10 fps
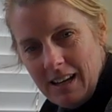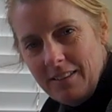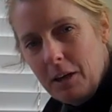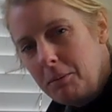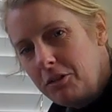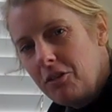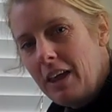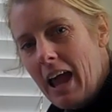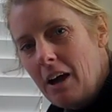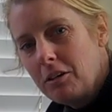that means
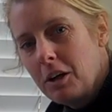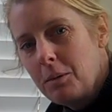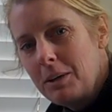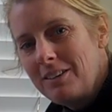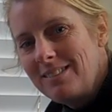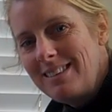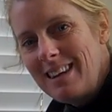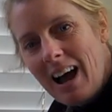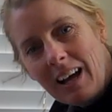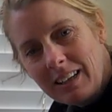the outcome is
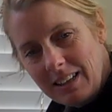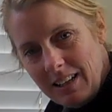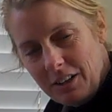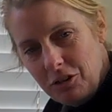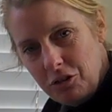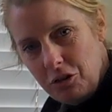not connected